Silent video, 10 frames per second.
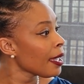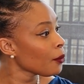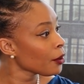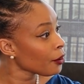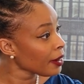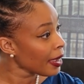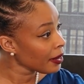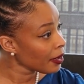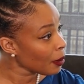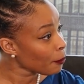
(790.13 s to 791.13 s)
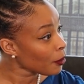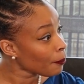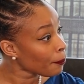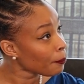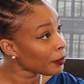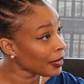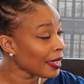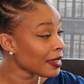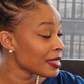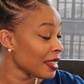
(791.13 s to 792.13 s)
And we're creating a
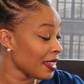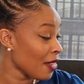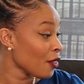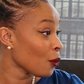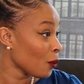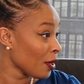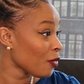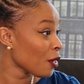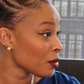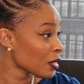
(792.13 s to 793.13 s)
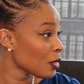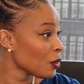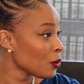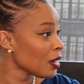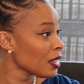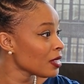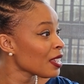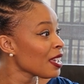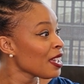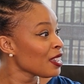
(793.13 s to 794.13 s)
plan together with those
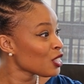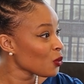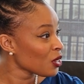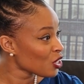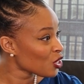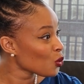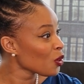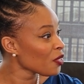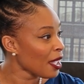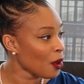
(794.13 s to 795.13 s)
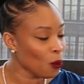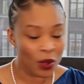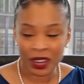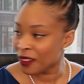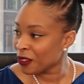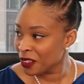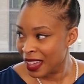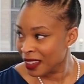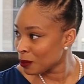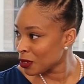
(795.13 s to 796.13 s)
communities to ensure that whatever
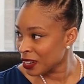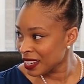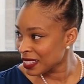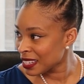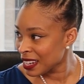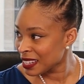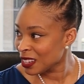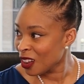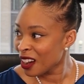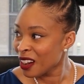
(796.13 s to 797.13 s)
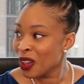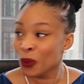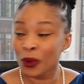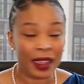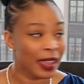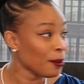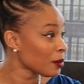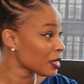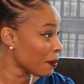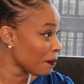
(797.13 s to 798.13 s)
that community's needs are, we're
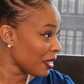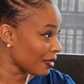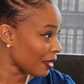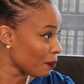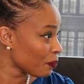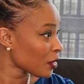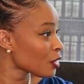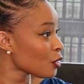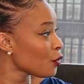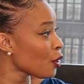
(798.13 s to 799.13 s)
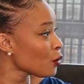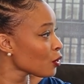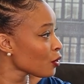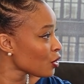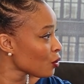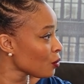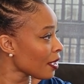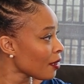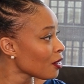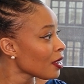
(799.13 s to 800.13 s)
able to meet them. So those are two
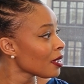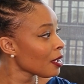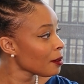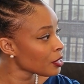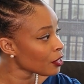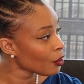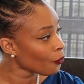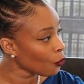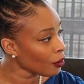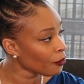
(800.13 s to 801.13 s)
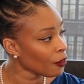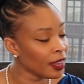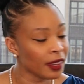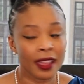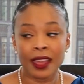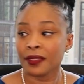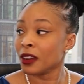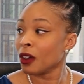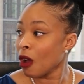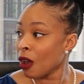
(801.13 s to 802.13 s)
that come to the forefront
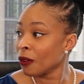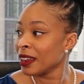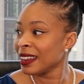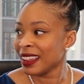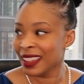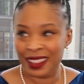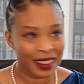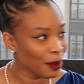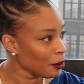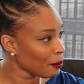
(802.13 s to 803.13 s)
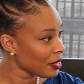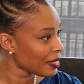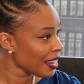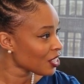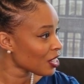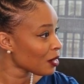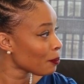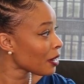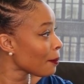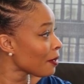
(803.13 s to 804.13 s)
that are already in implementation,
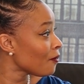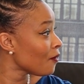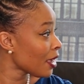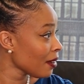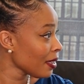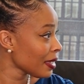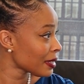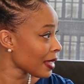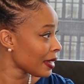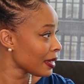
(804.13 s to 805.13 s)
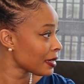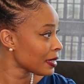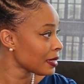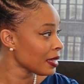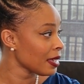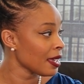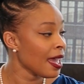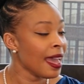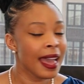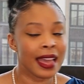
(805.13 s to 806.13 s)
but I'm very excited to see
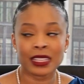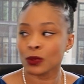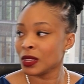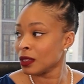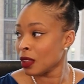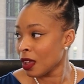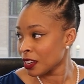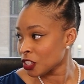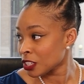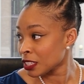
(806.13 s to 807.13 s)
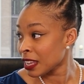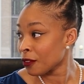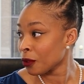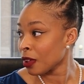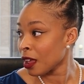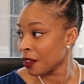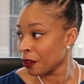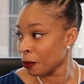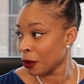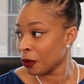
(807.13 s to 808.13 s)
as we launch several
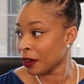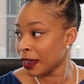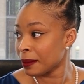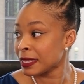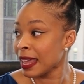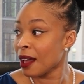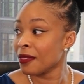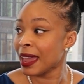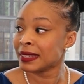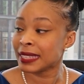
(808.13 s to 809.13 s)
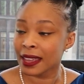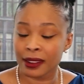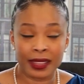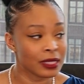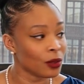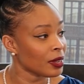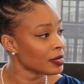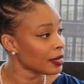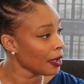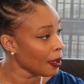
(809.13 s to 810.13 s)
other programs, how that data is going
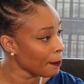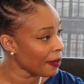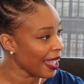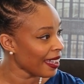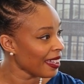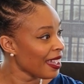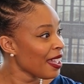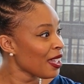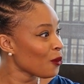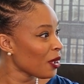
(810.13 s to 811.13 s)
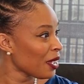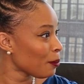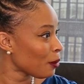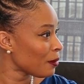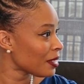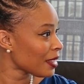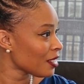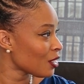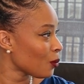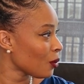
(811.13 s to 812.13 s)
to come back and what
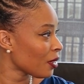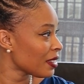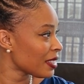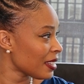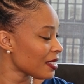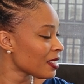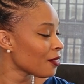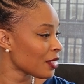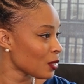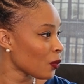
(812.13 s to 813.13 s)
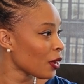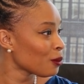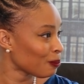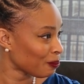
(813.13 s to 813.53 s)
implementation will consist of as well.